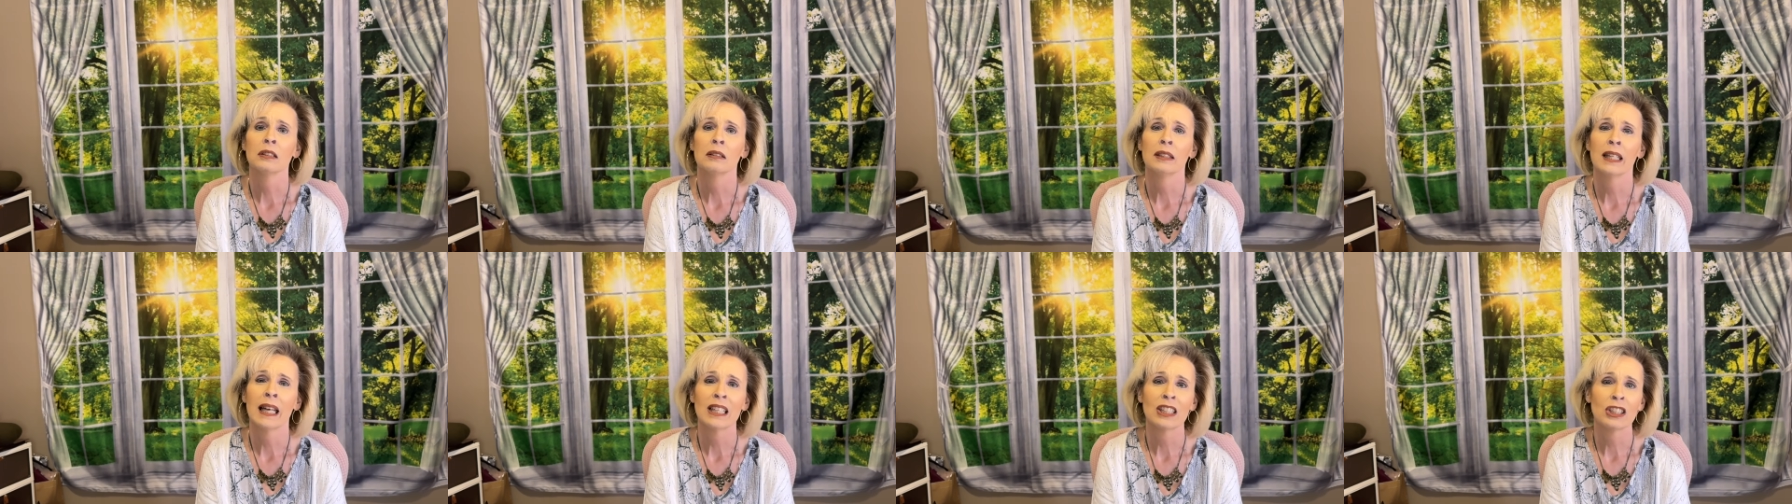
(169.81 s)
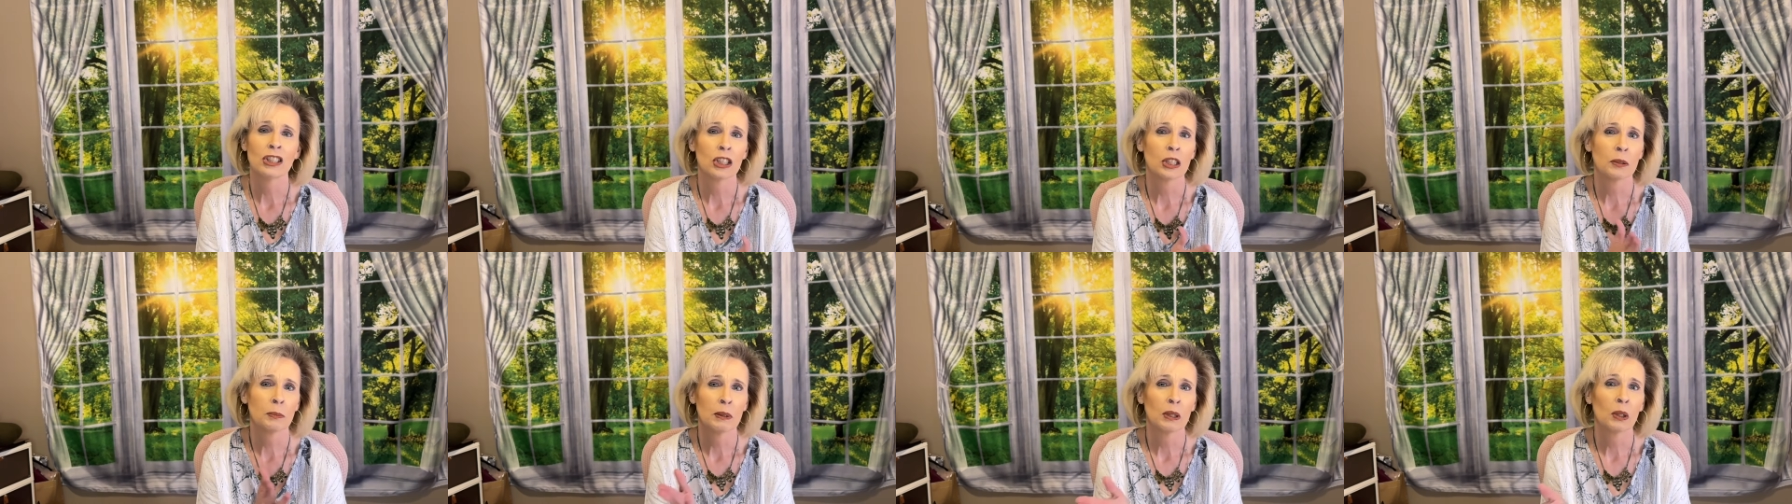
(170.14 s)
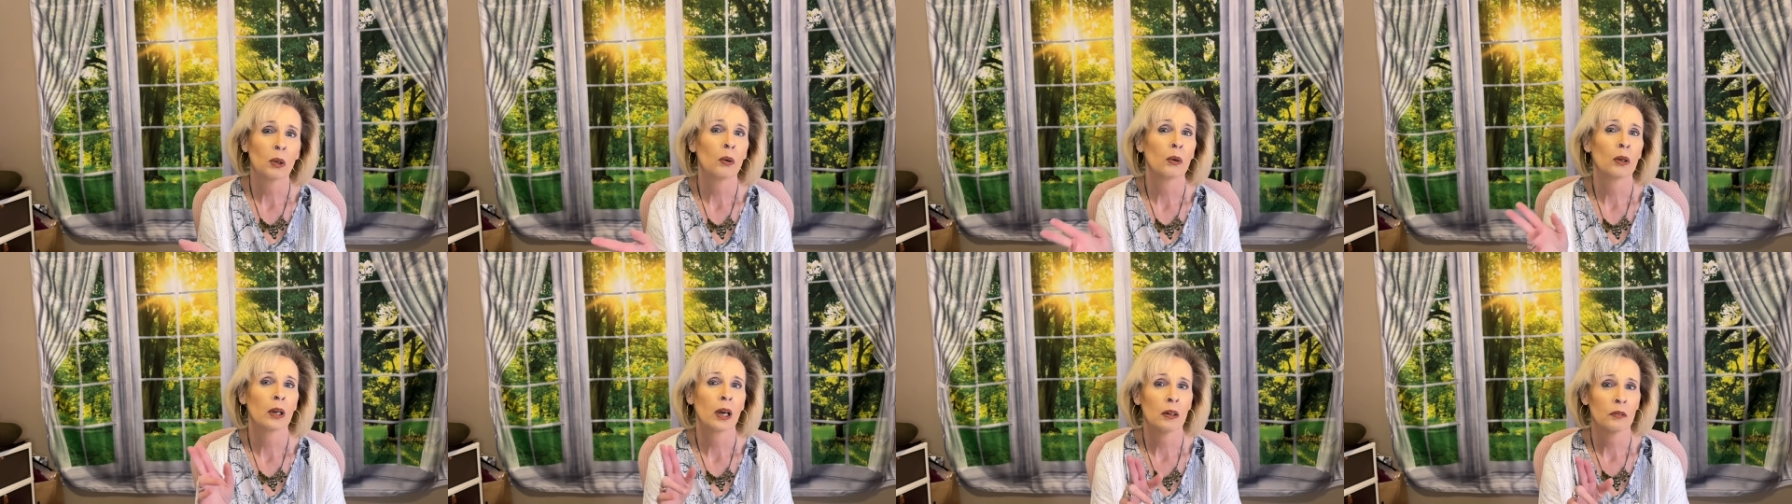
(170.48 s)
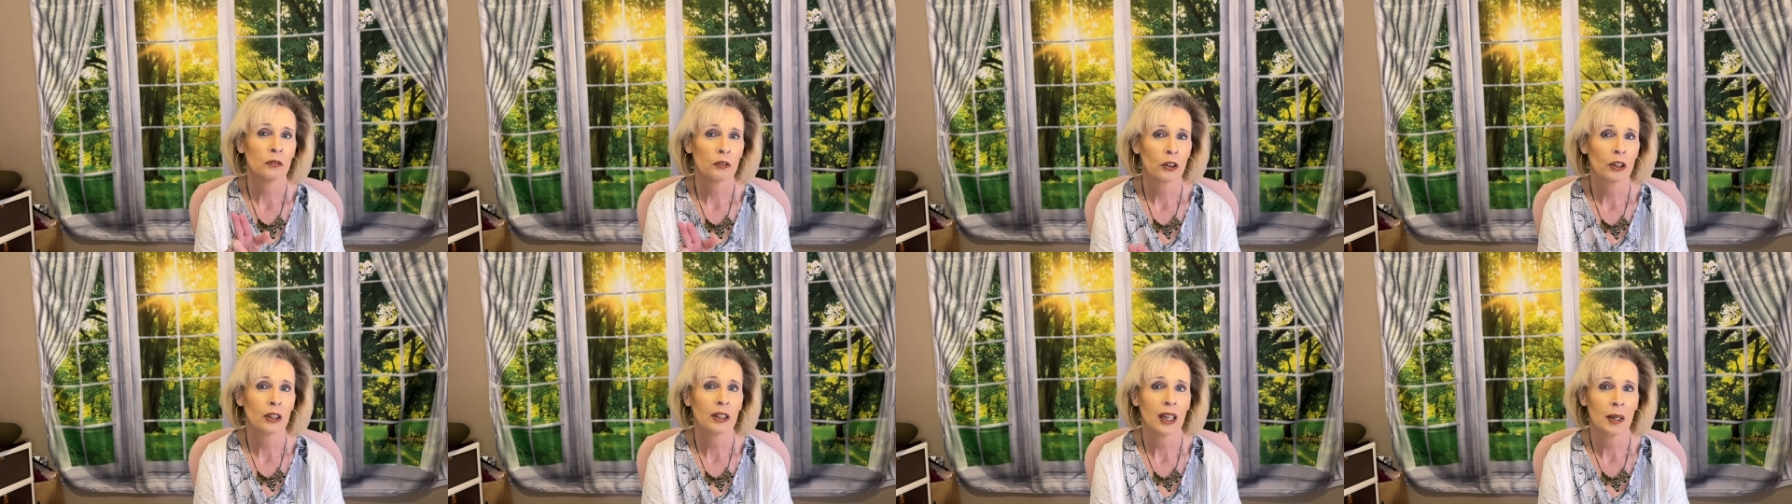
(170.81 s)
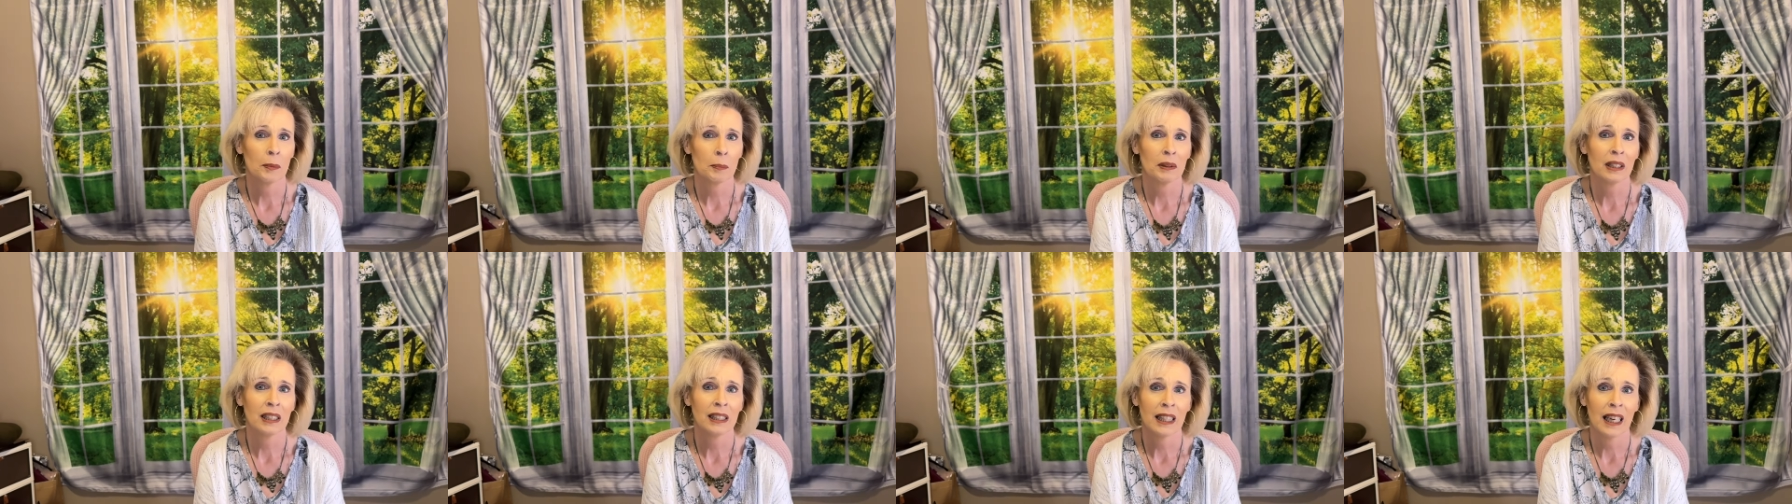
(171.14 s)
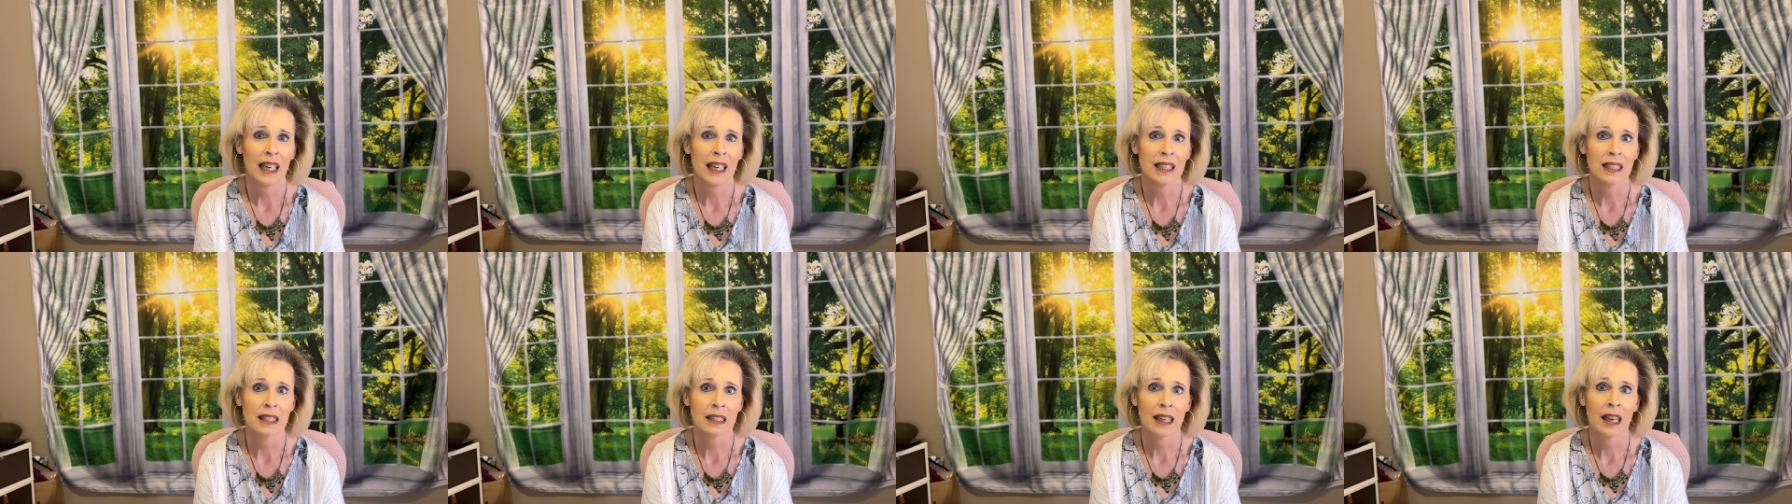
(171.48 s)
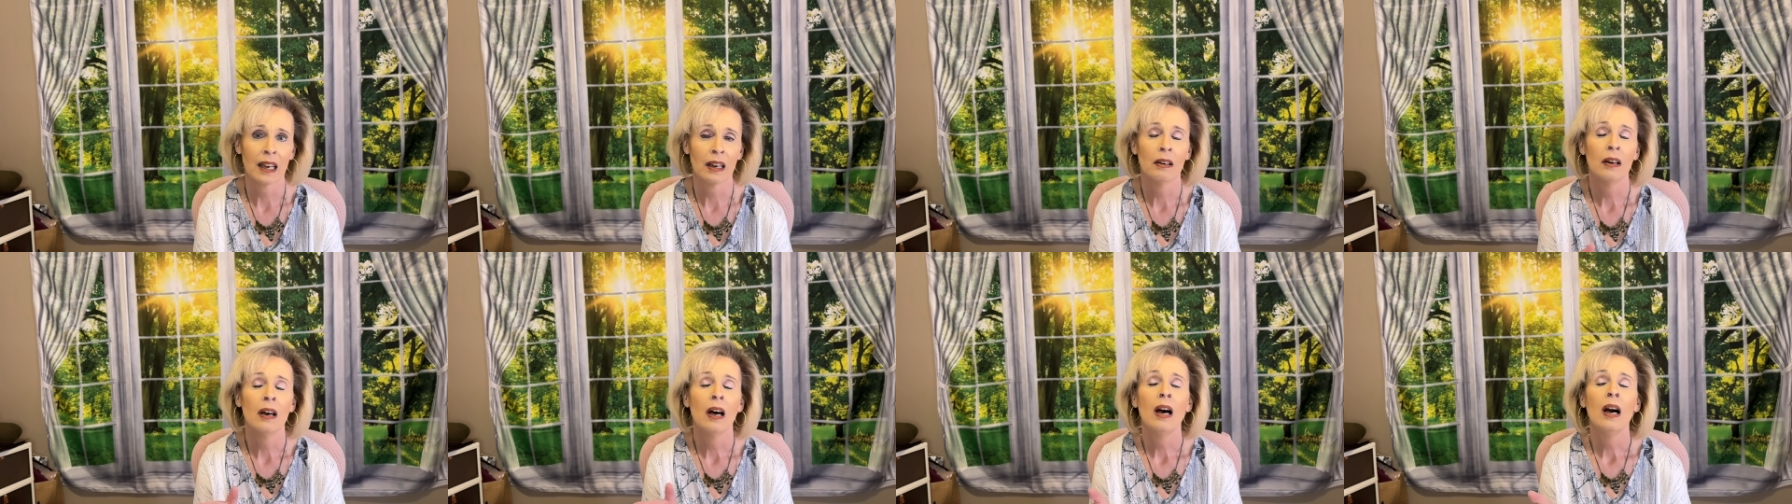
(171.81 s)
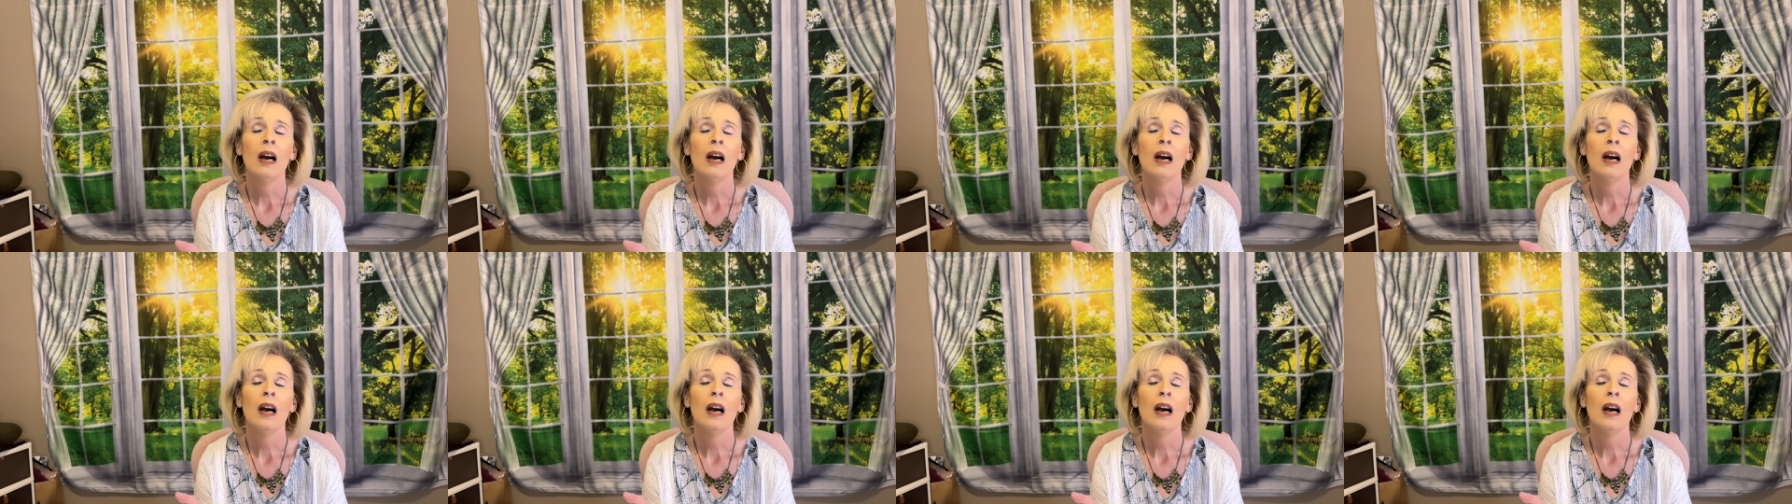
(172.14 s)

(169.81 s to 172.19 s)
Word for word: And that's just been going on for a couple of days now.